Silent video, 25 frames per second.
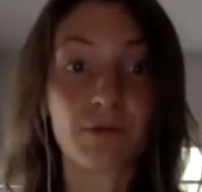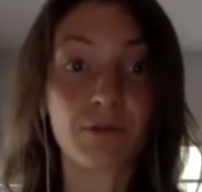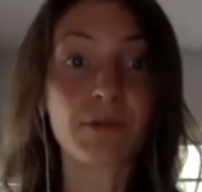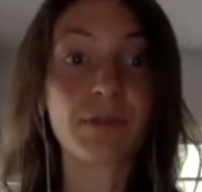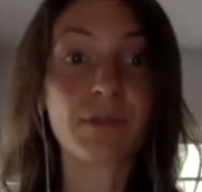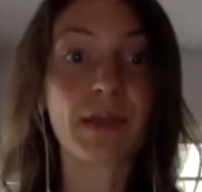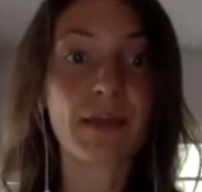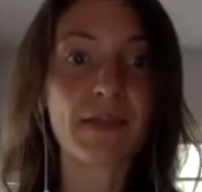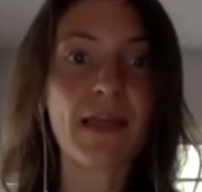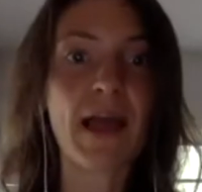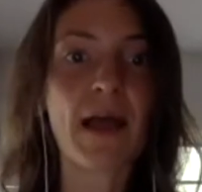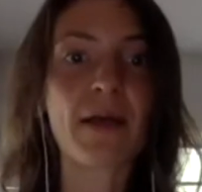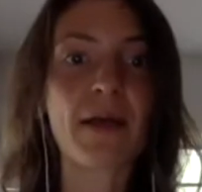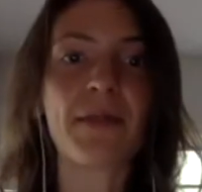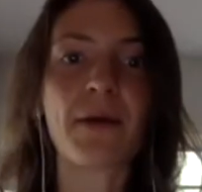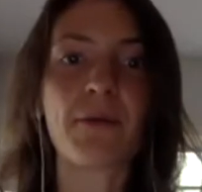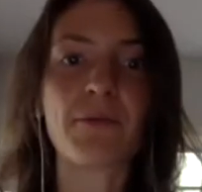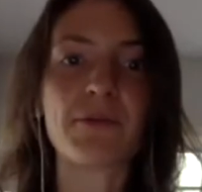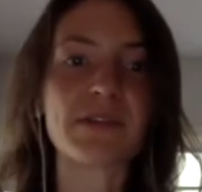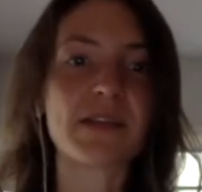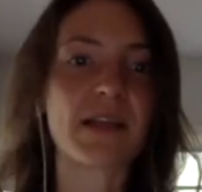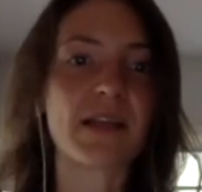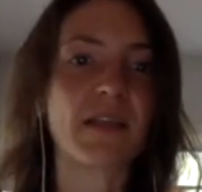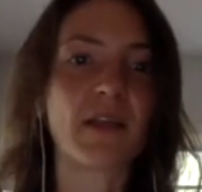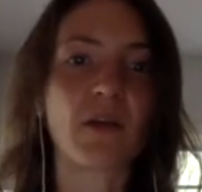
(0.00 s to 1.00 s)
like that
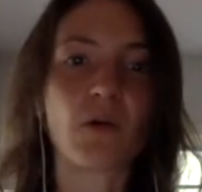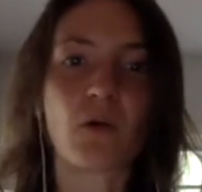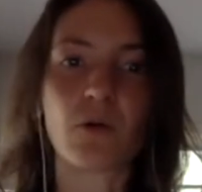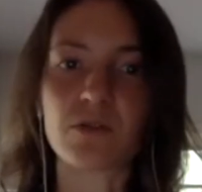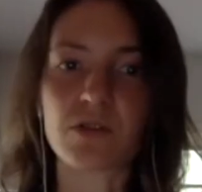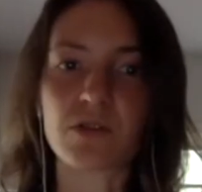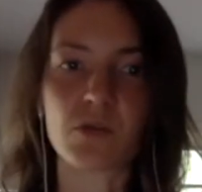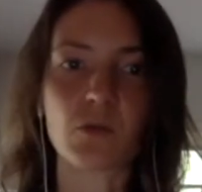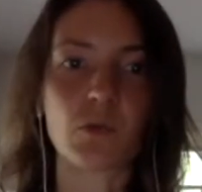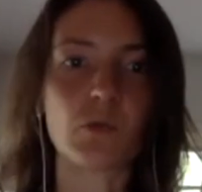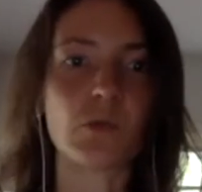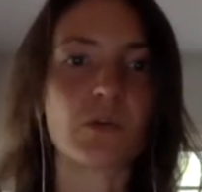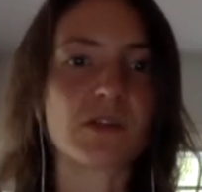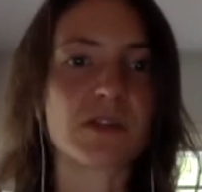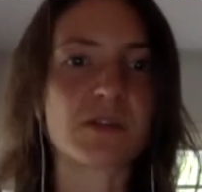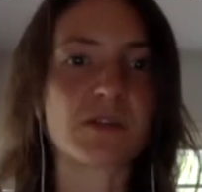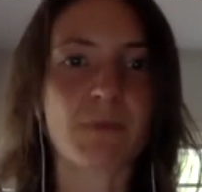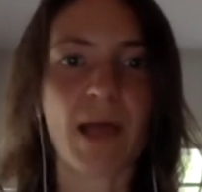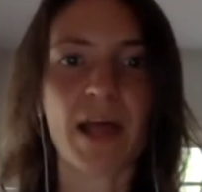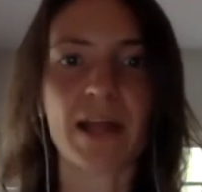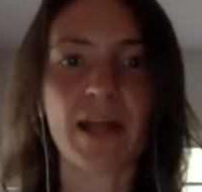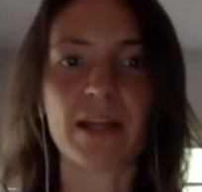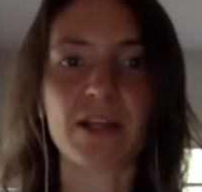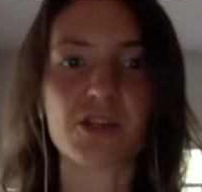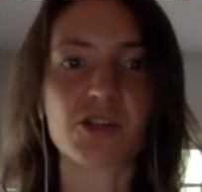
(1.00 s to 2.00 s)
was like the old school
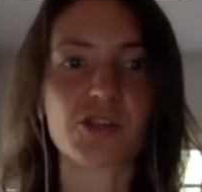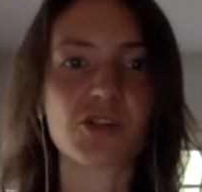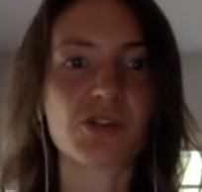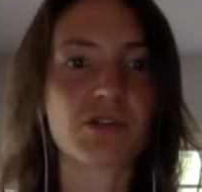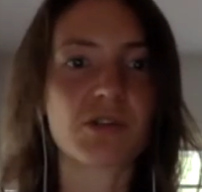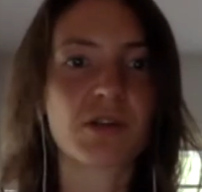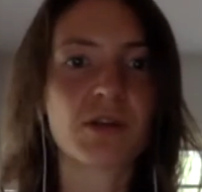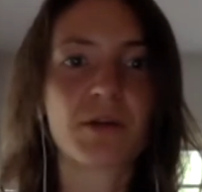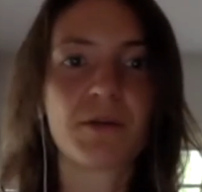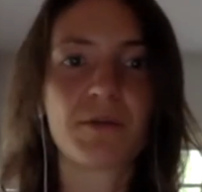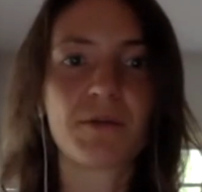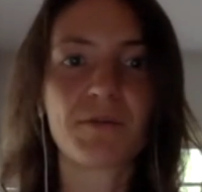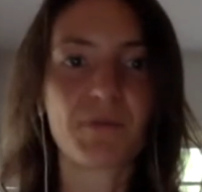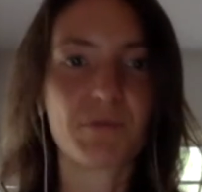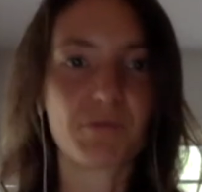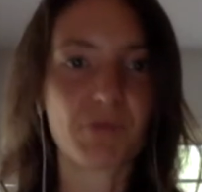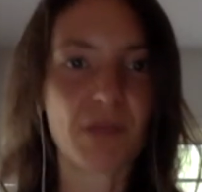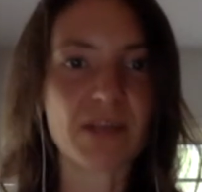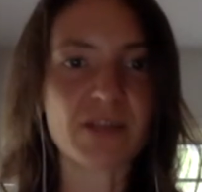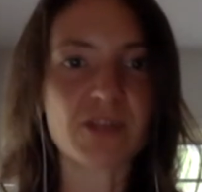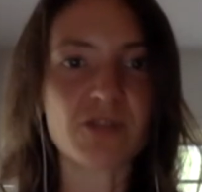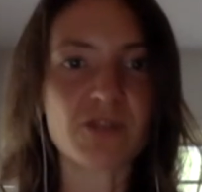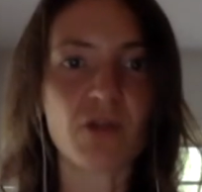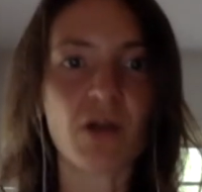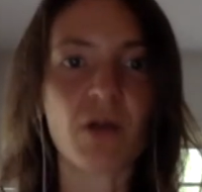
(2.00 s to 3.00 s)
Spanish
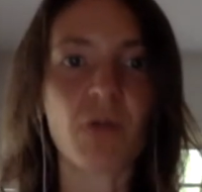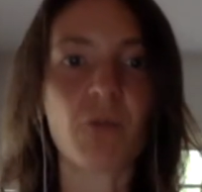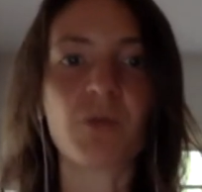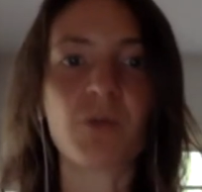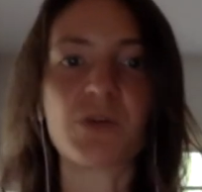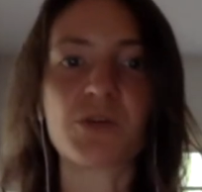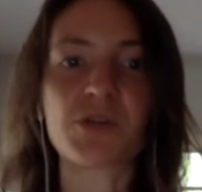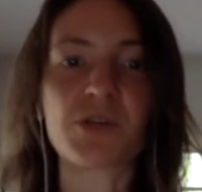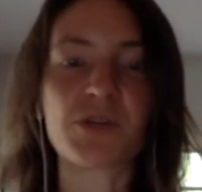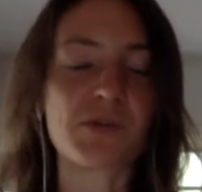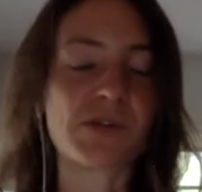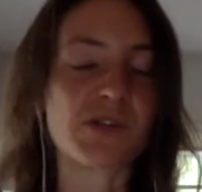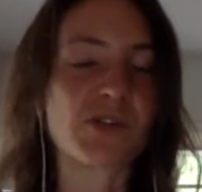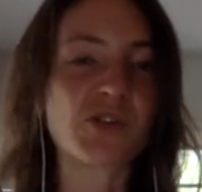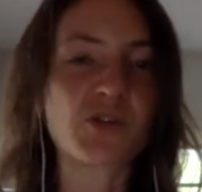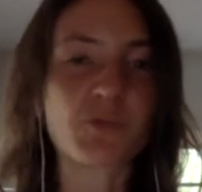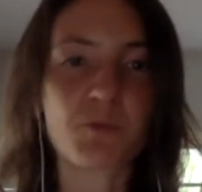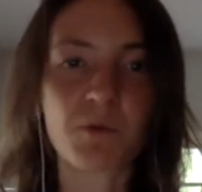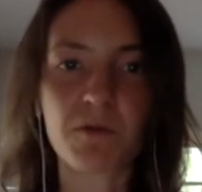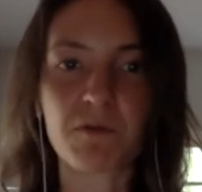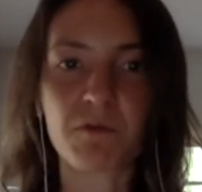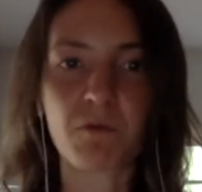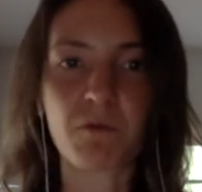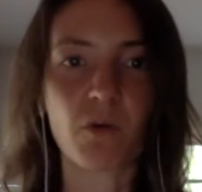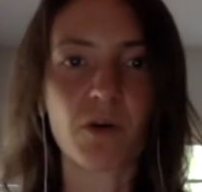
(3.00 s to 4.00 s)
restaurant, which was
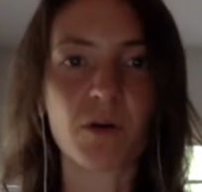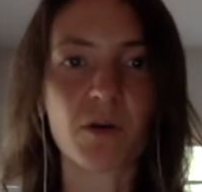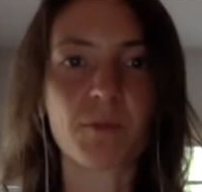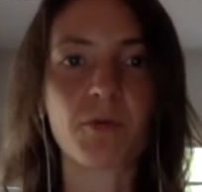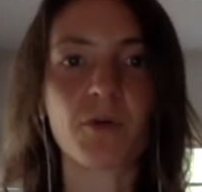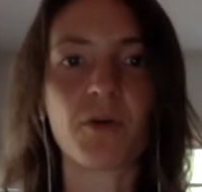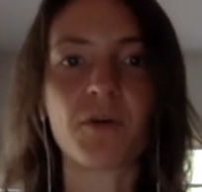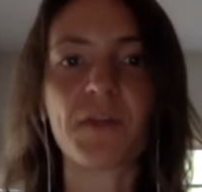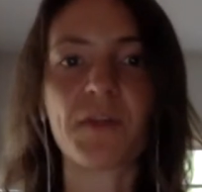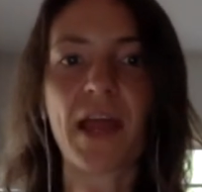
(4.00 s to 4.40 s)
super affordable.